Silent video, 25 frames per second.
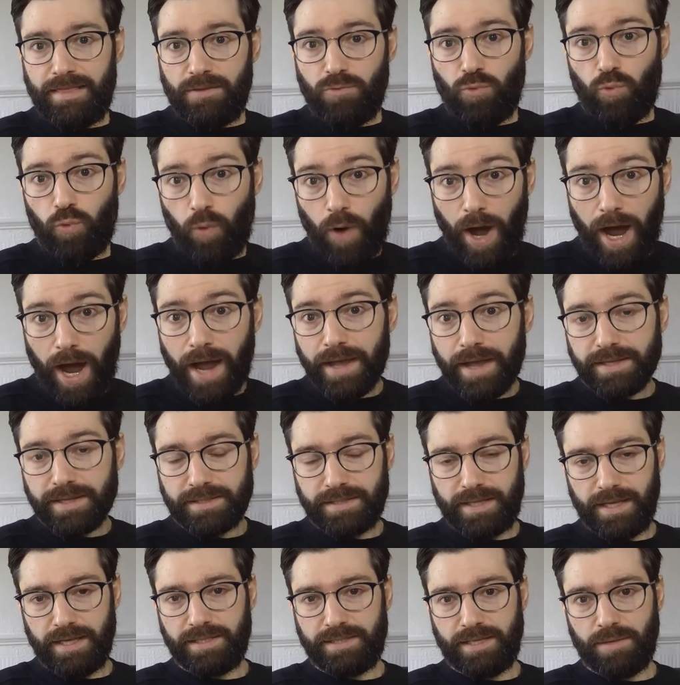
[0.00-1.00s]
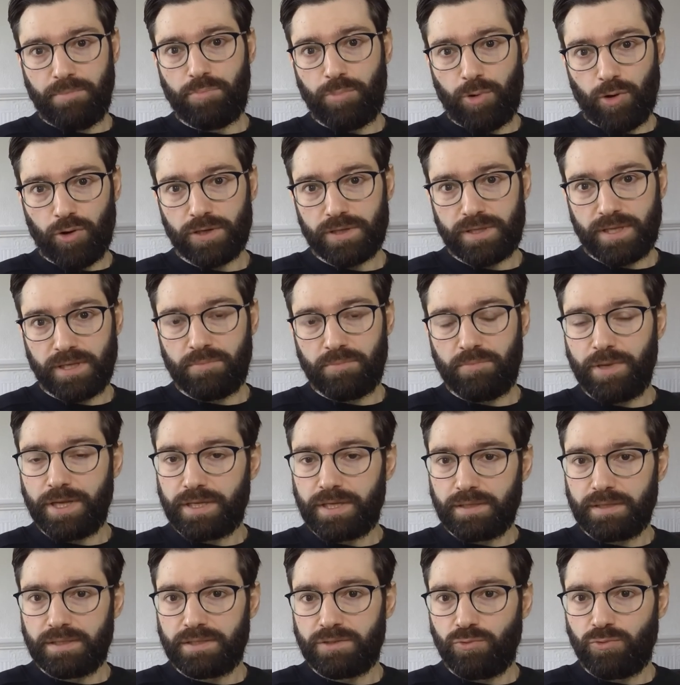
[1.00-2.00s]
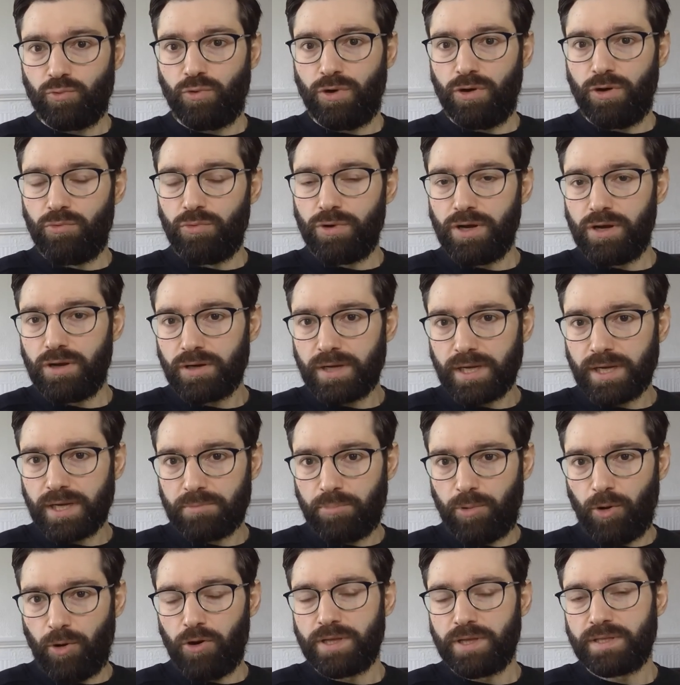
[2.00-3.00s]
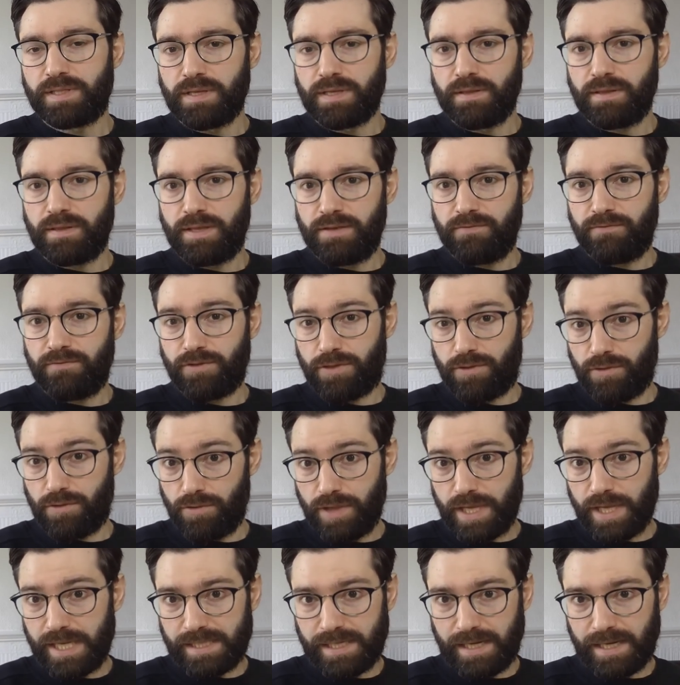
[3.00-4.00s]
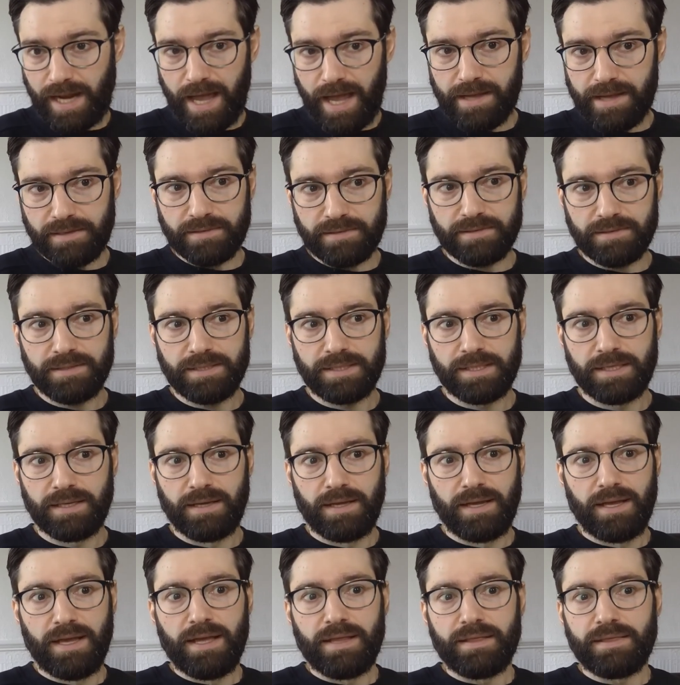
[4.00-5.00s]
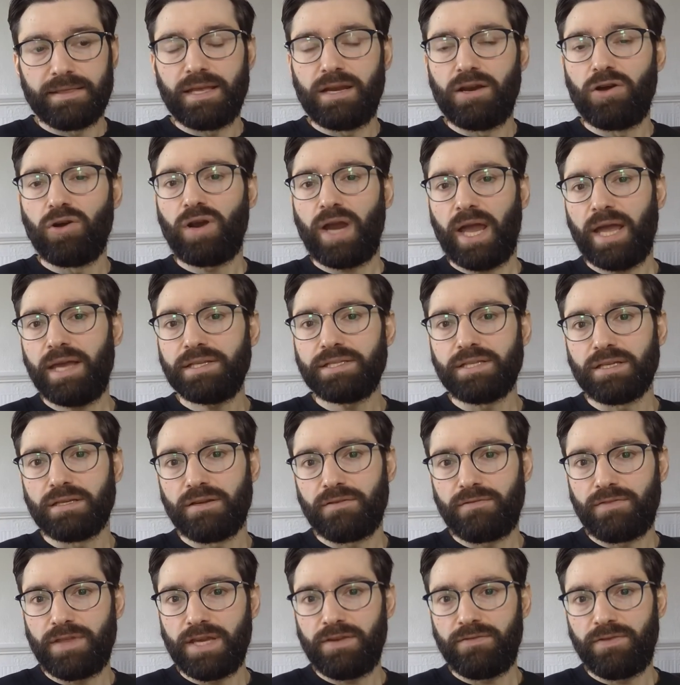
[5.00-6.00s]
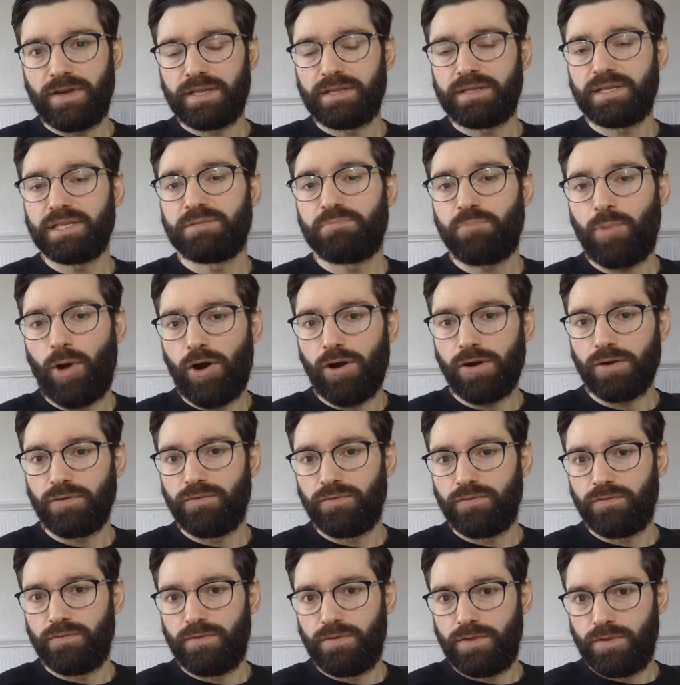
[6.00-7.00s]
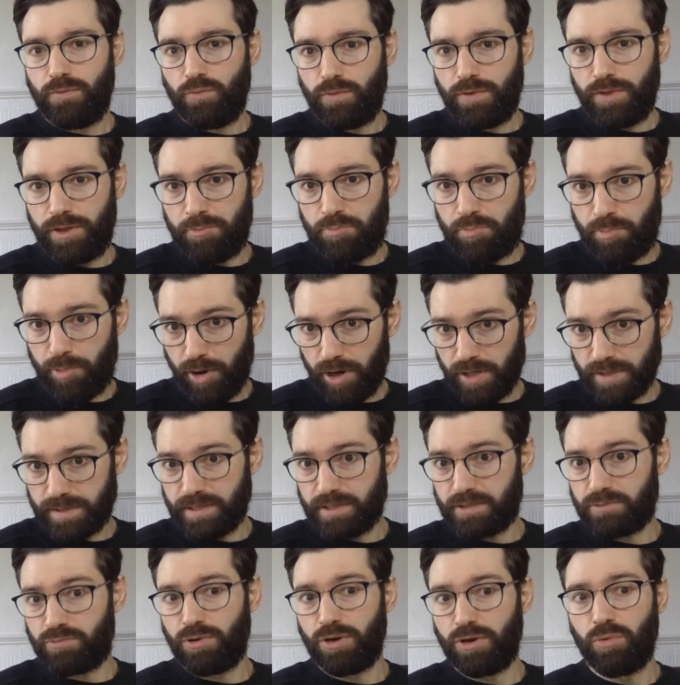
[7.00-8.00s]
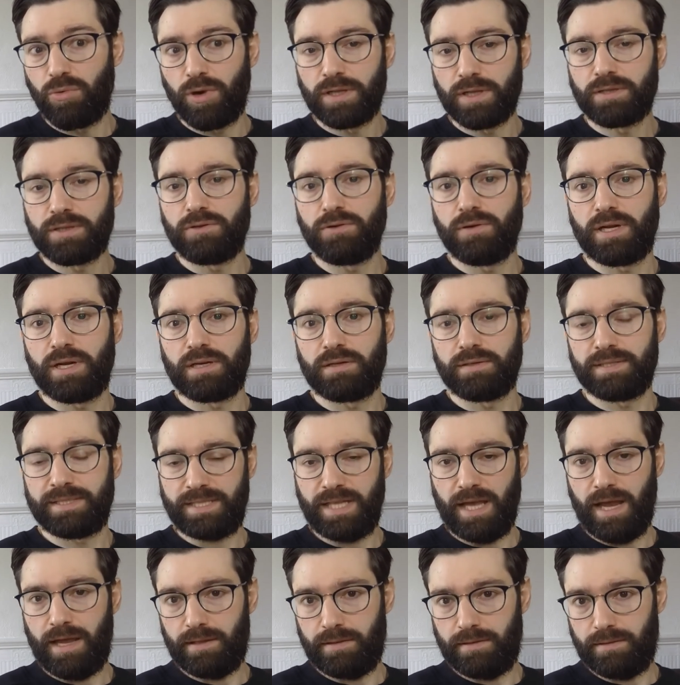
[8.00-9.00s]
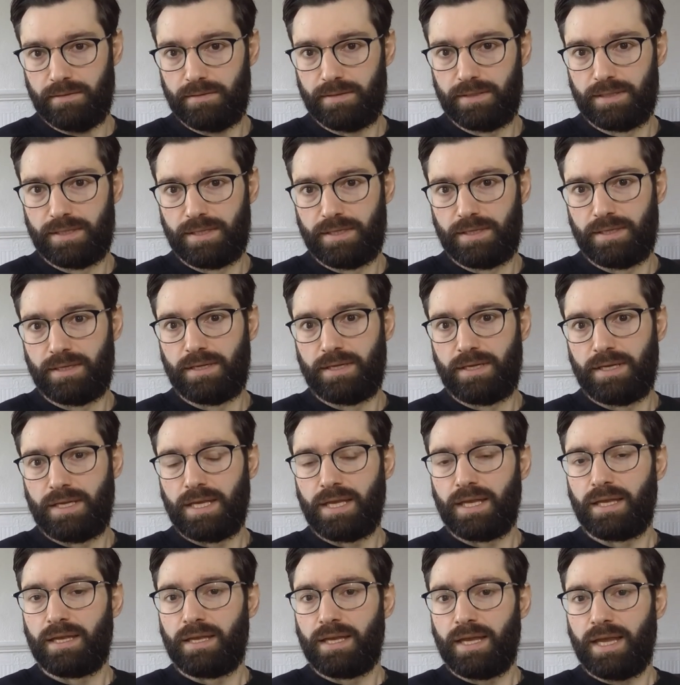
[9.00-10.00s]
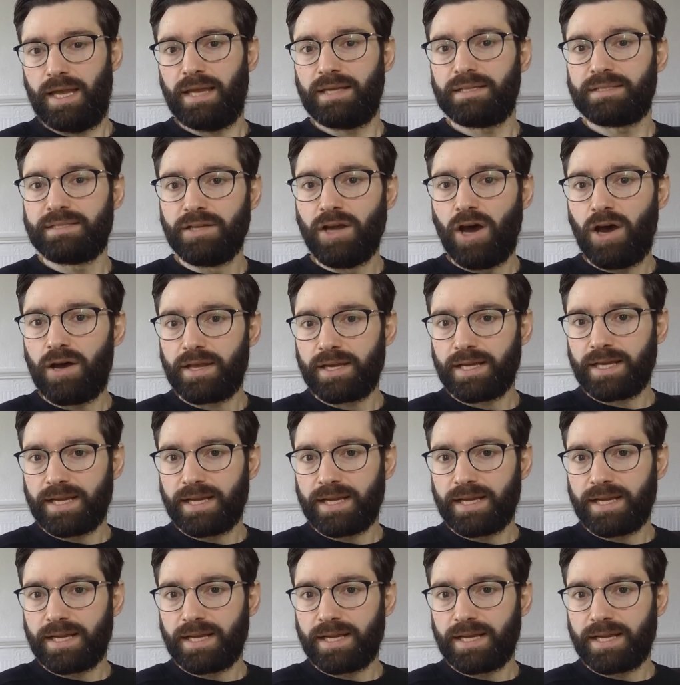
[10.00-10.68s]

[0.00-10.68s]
Why is this important? Because when we look at points the, through this lens, the location of the event is part of the process we want to understand is not a